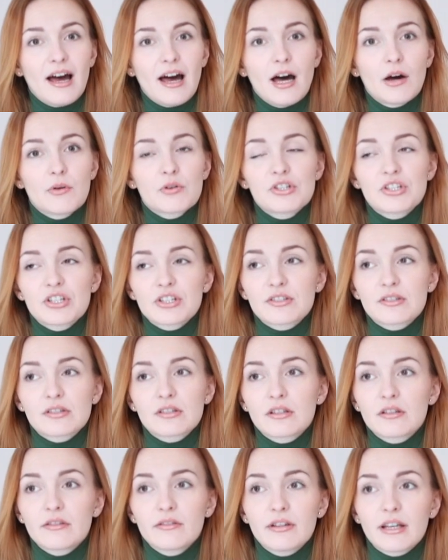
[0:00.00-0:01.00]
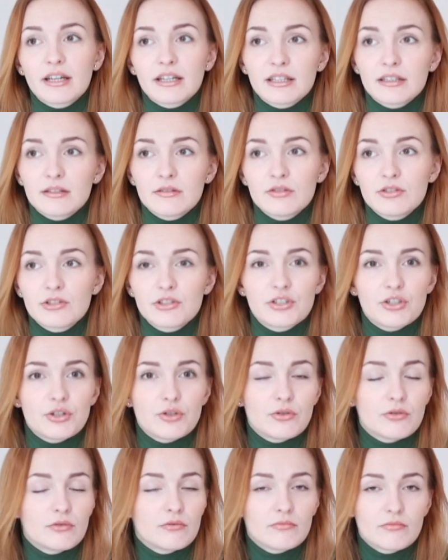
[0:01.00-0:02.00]
I would just like
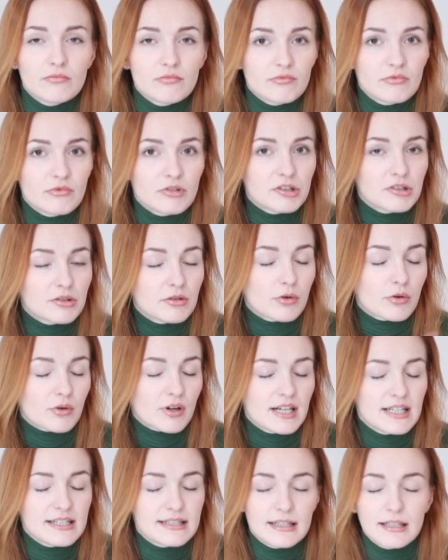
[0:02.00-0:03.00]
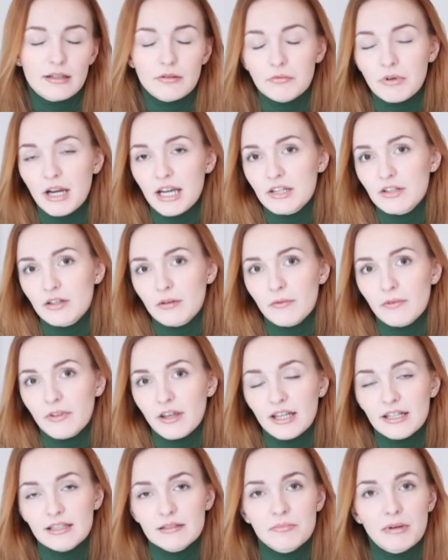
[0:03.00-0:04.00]
do crazy random
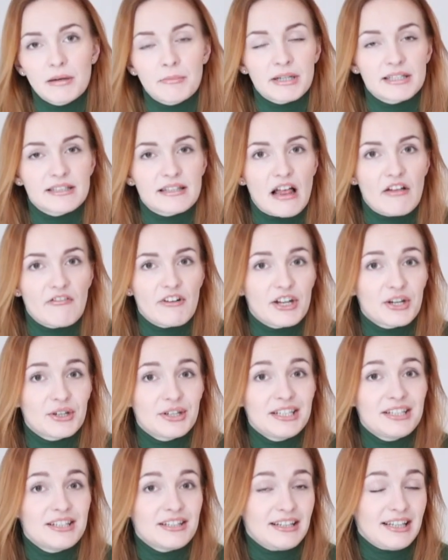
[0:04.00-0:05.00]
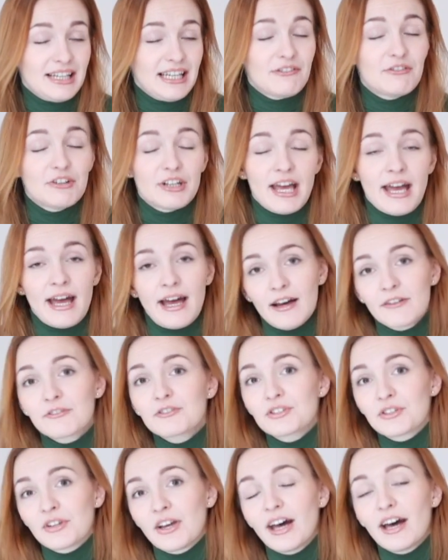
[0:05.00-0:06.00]
things by myself. I don't need to even
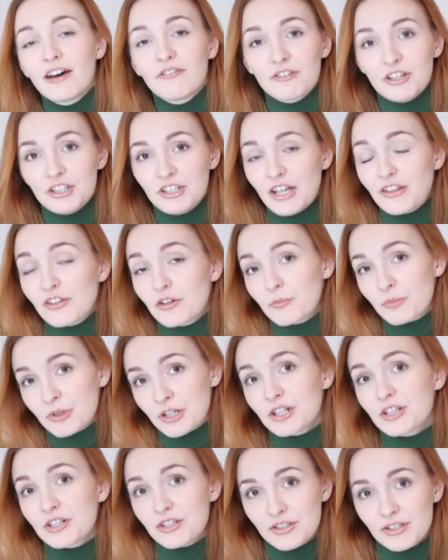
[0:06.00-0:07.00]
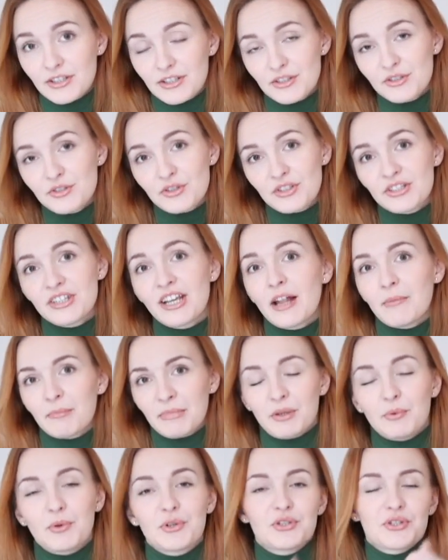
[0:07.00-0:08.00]
have to have another person to tell
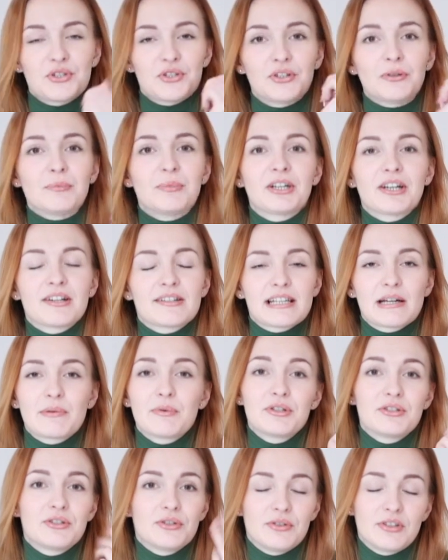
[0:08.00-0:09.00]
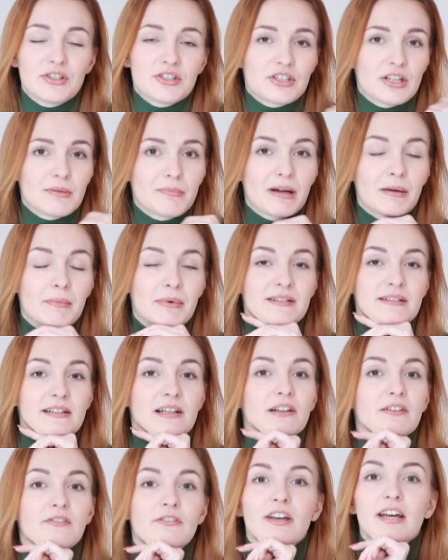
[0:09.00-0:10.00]
me what to do because I would do this shit by
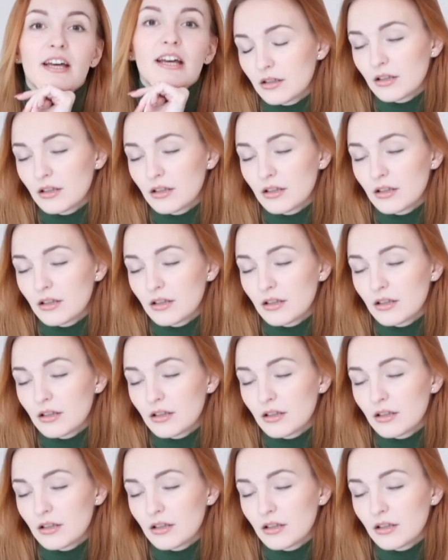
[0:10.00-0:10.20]
myself.